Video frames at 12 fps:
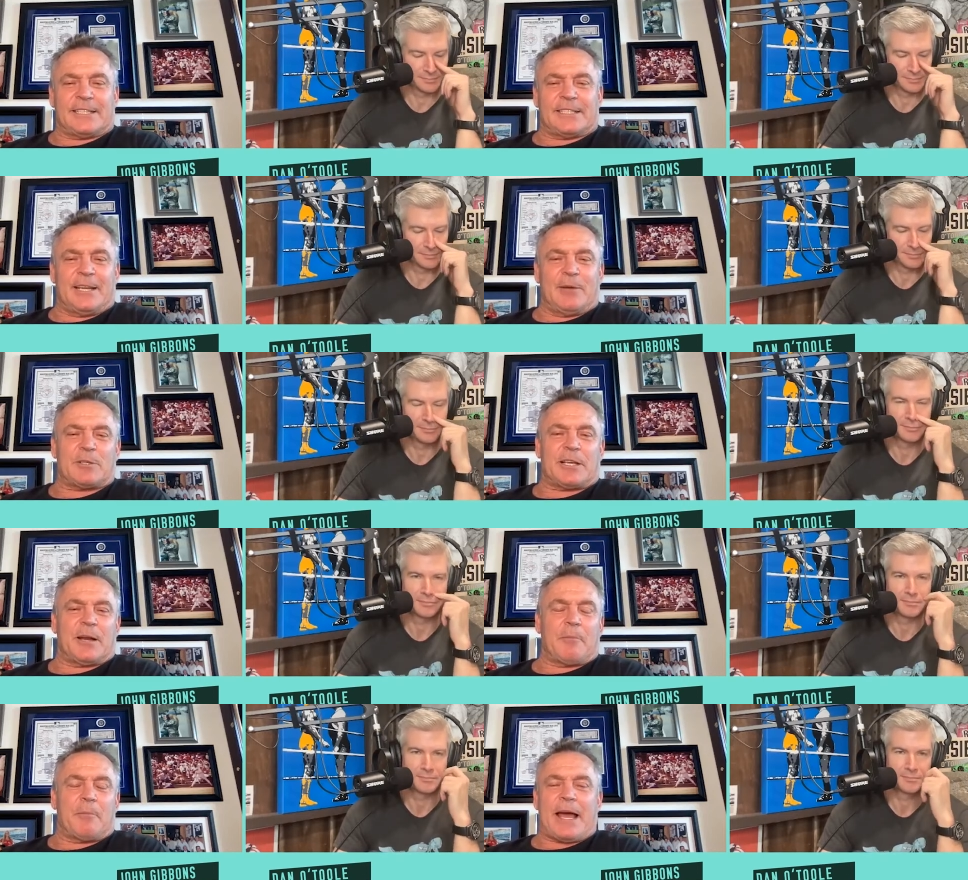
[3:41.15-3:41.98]
Speaker 1: Because he was
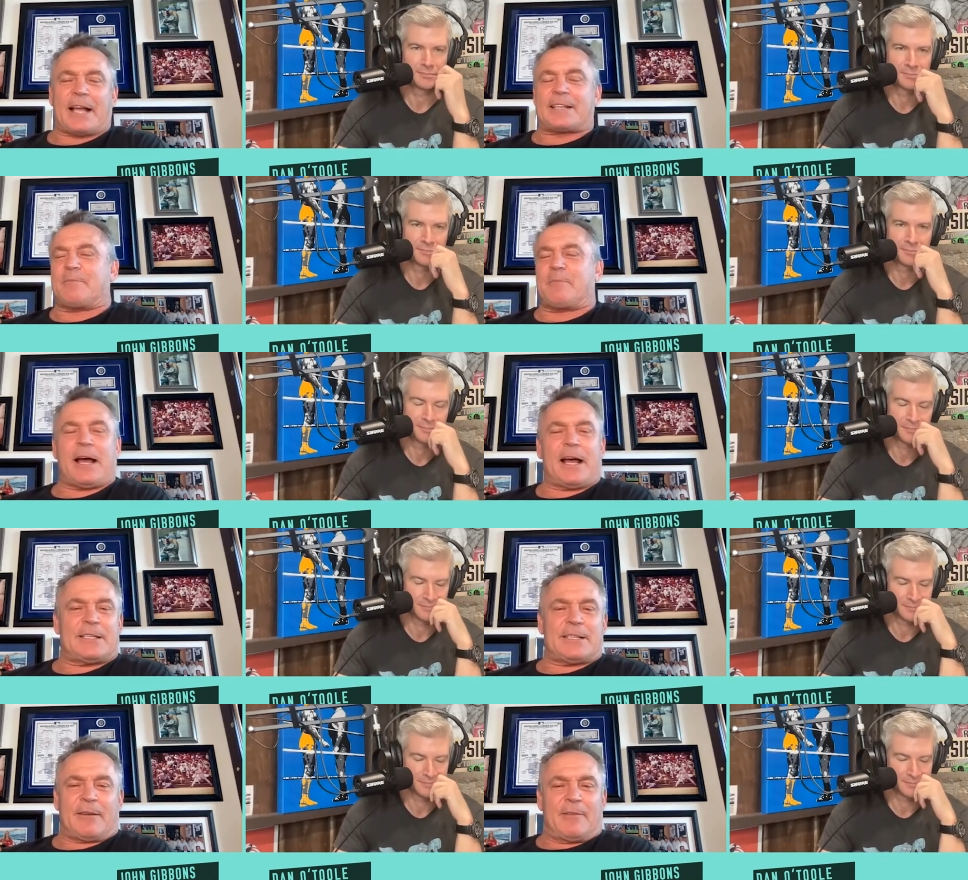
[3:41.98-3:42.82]
going to
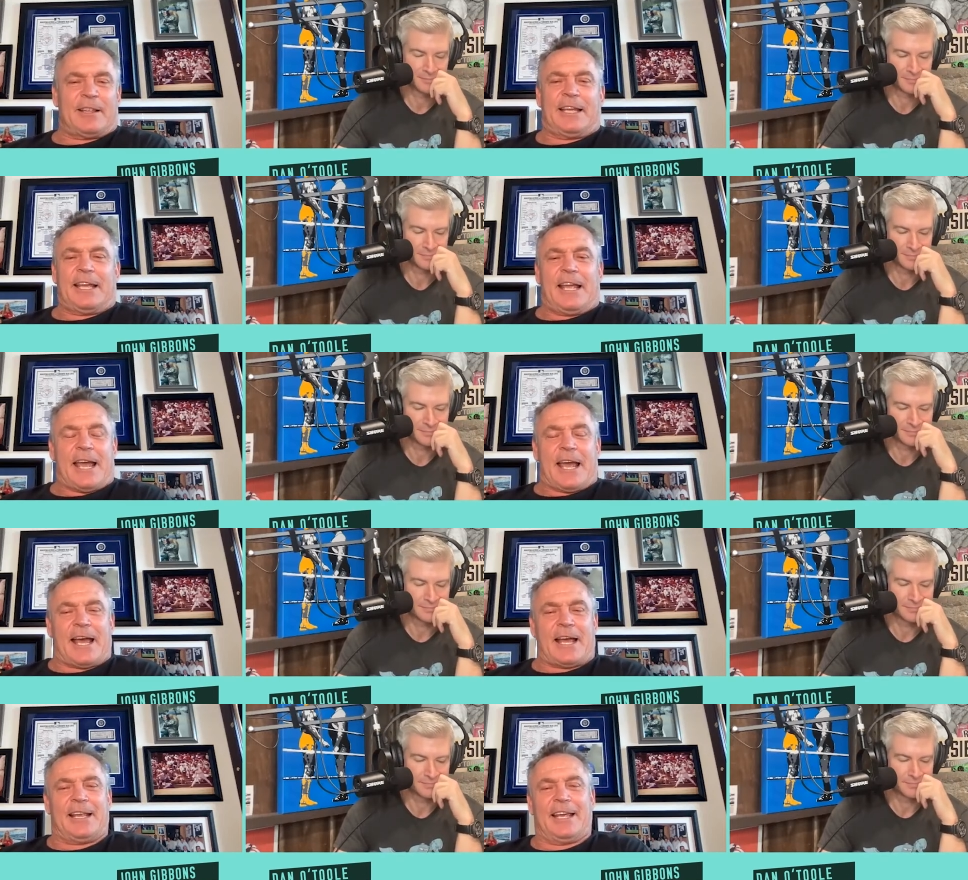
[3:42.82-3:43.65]
maximize everything he
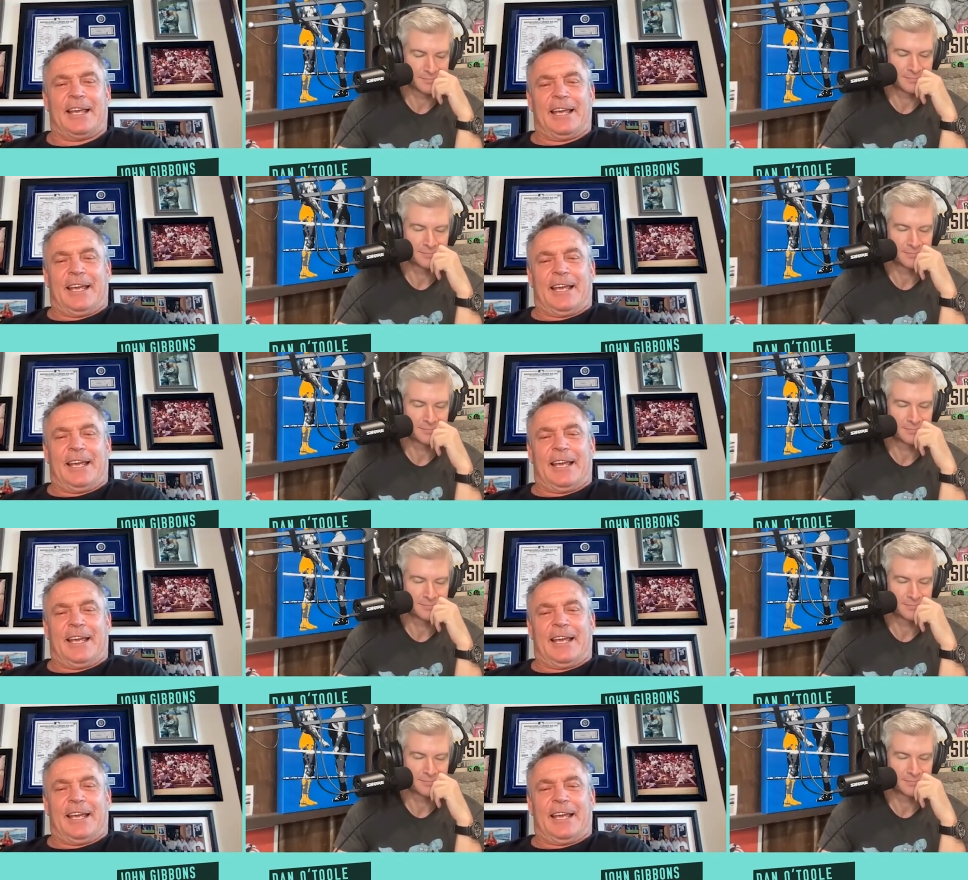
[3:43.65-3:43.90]
had.